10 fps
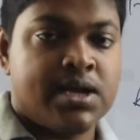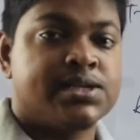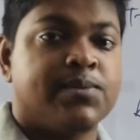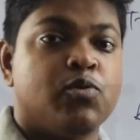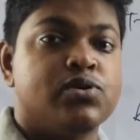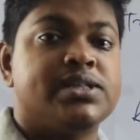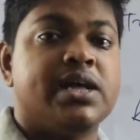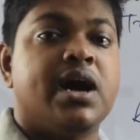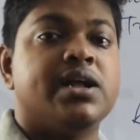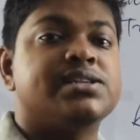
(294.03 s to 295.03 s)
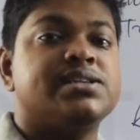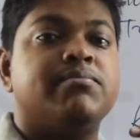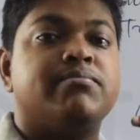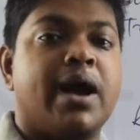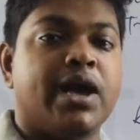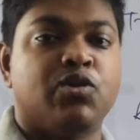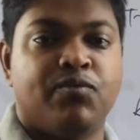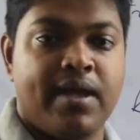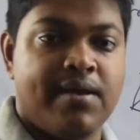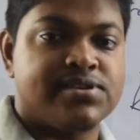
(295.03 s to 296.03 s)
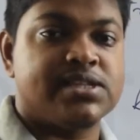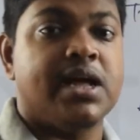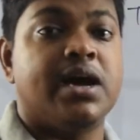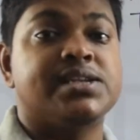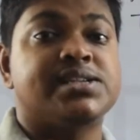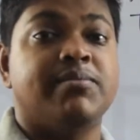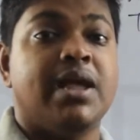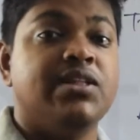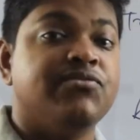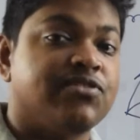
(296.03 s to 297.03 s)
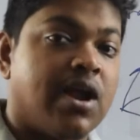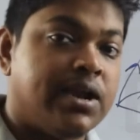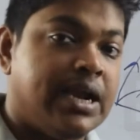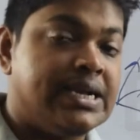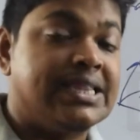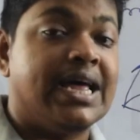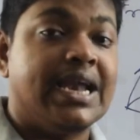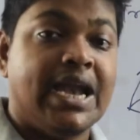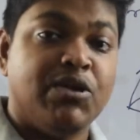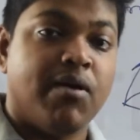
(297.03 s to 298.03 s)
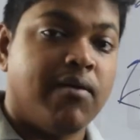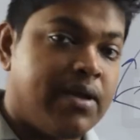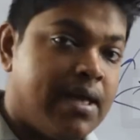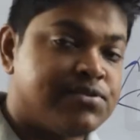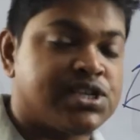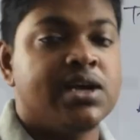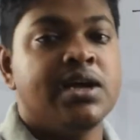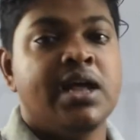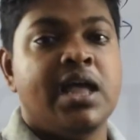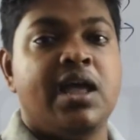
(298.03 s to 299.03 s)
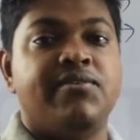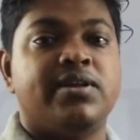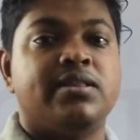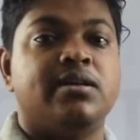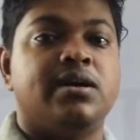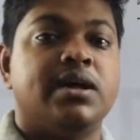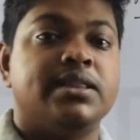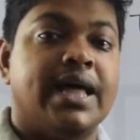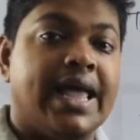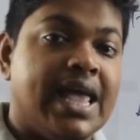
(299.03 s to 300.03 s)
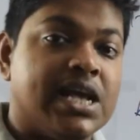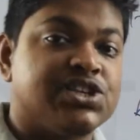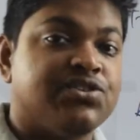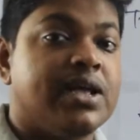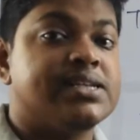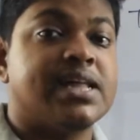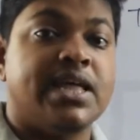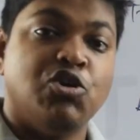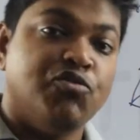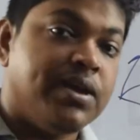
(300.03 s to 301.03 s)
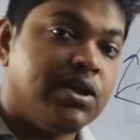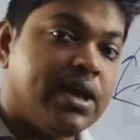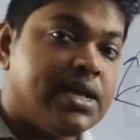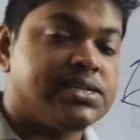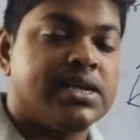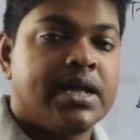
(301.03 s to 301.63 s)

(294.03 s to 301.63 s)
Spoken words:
Suppose there are some microwaves, there are some infrared, the radio waves, even the X-rays, the UV rays,